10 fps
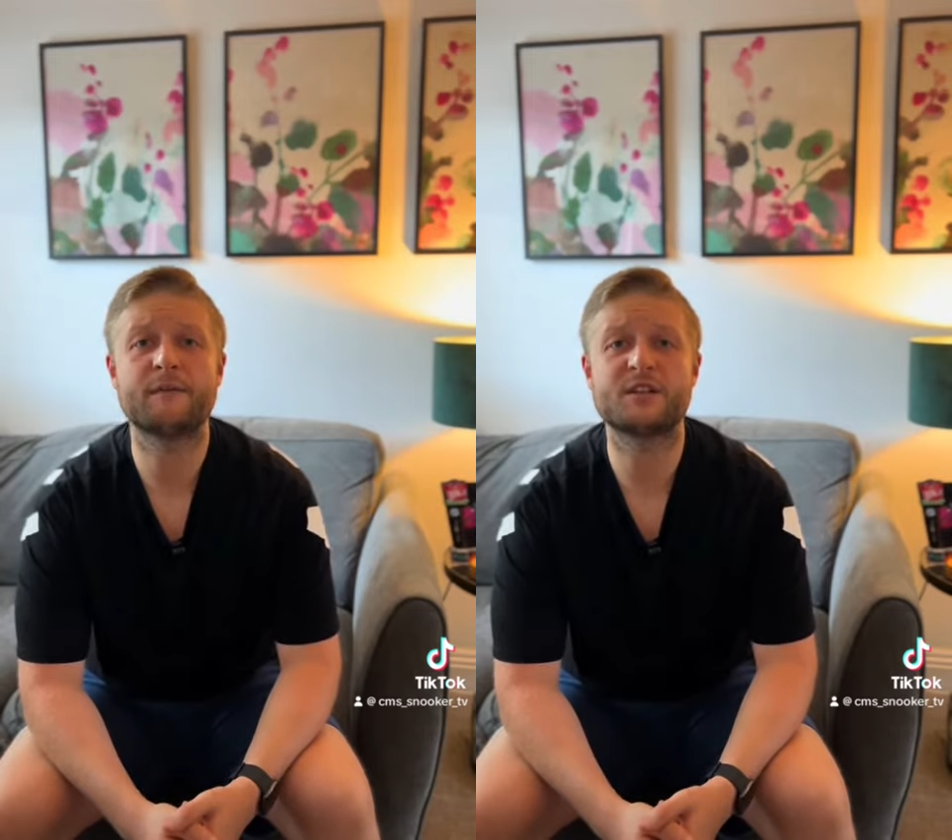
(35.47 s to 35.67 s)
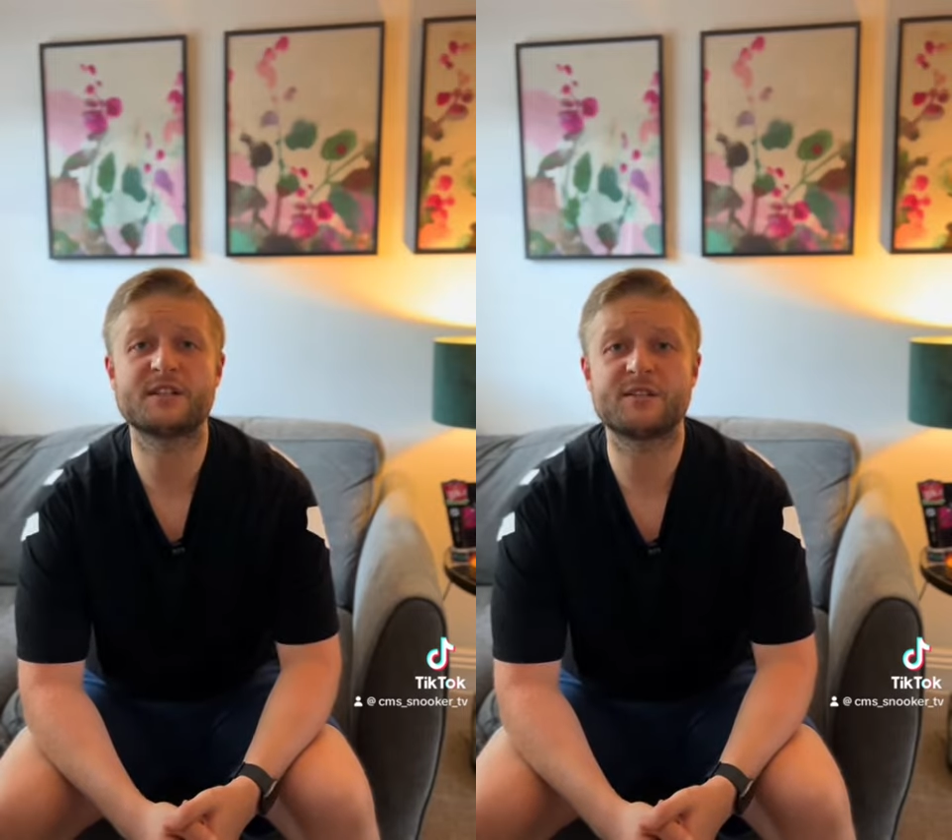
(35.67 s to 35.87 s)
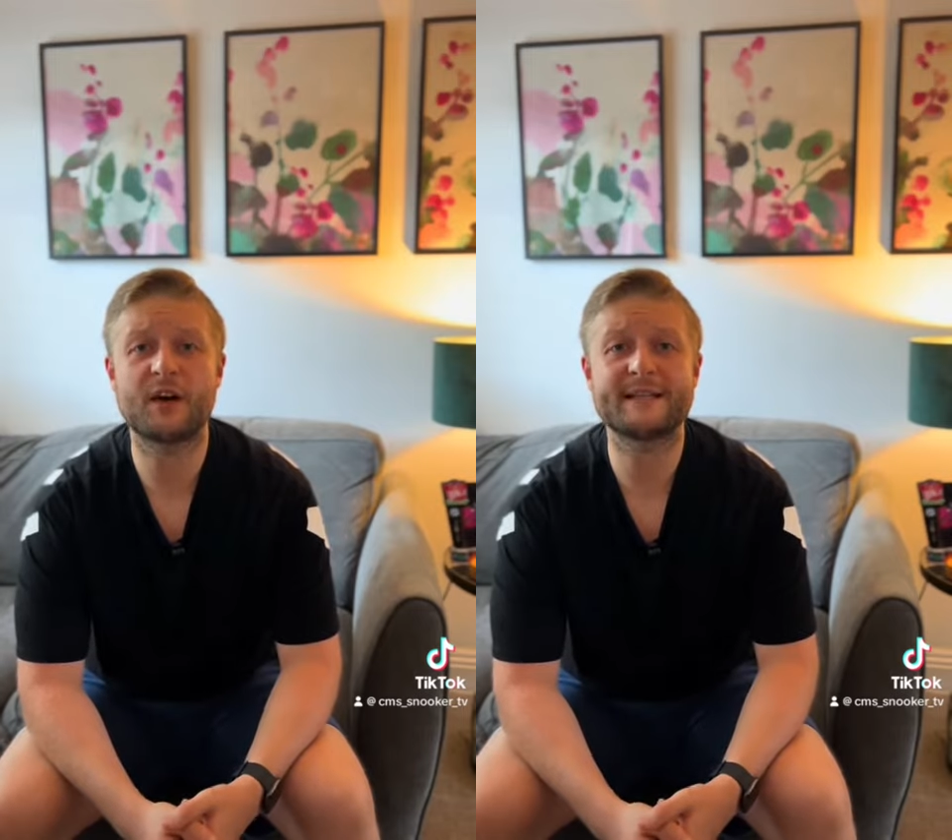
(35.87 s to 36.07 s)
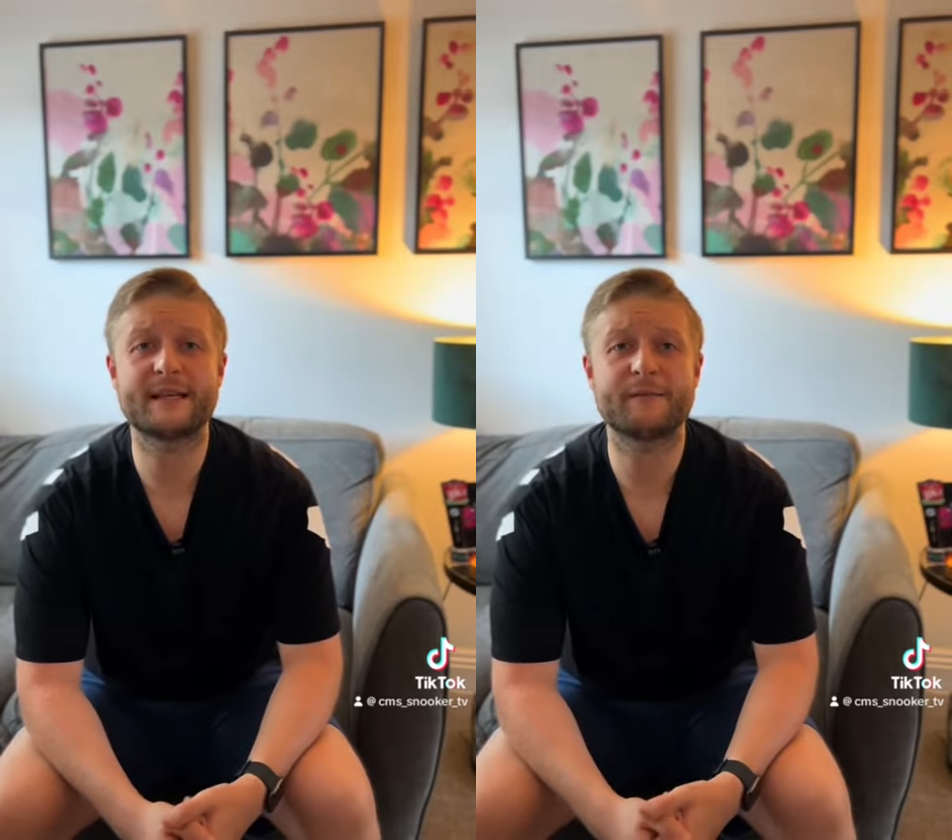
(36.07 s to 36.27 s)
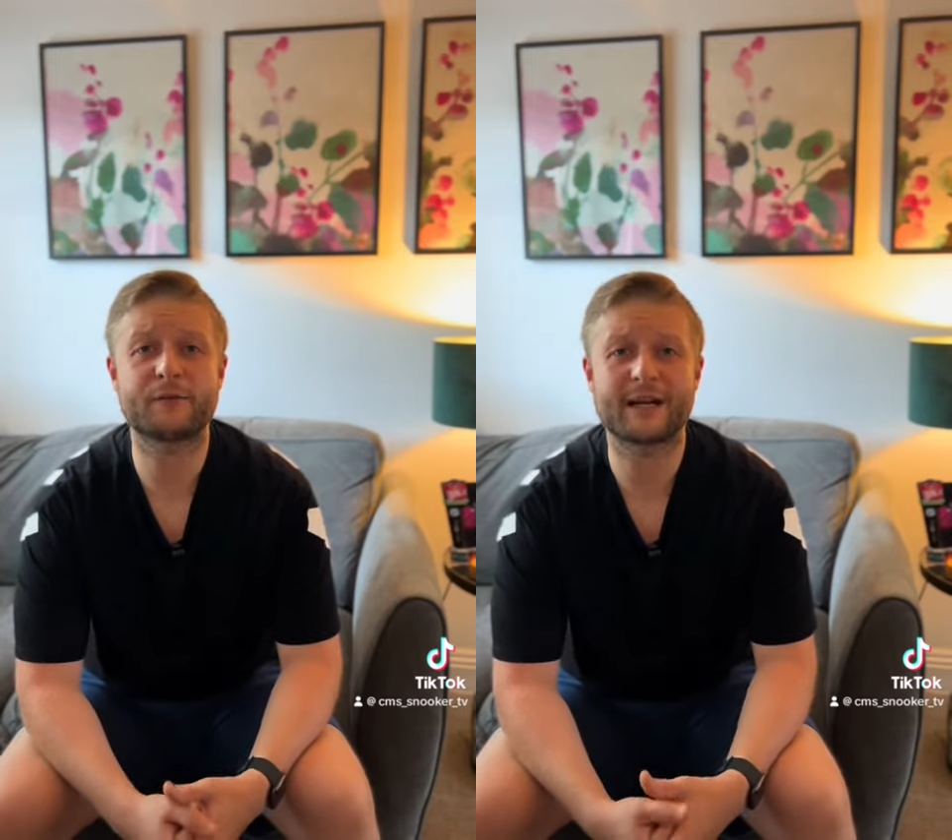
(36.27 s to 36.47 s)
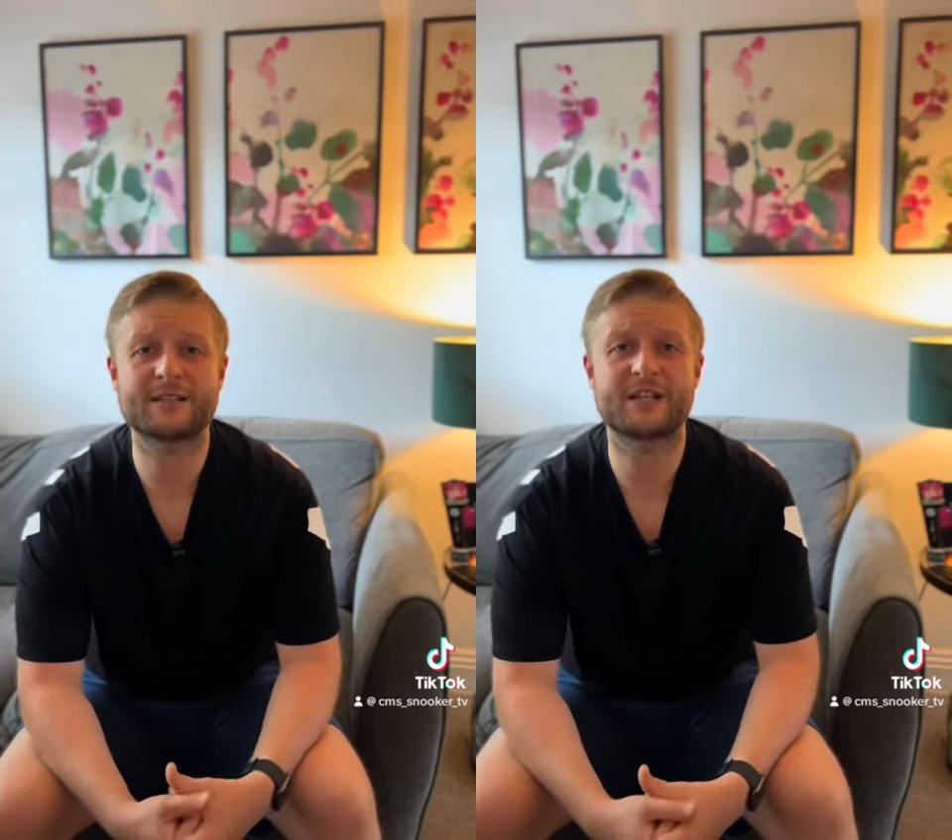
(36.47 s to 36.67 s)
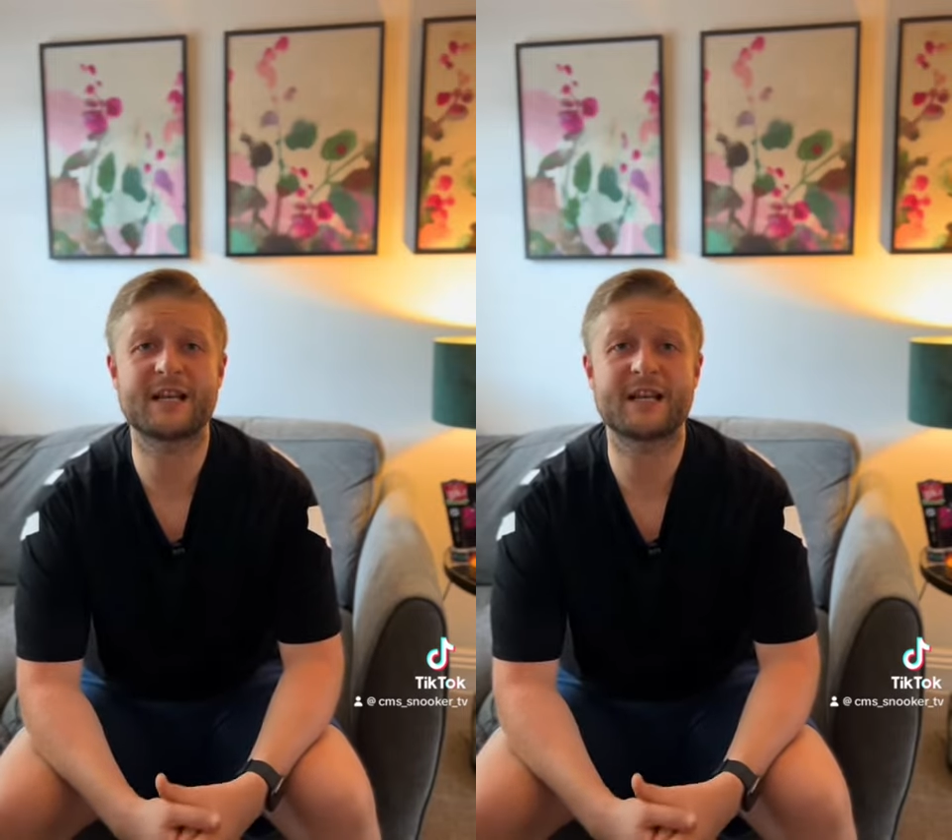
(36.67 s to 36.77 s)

versus 19th ranked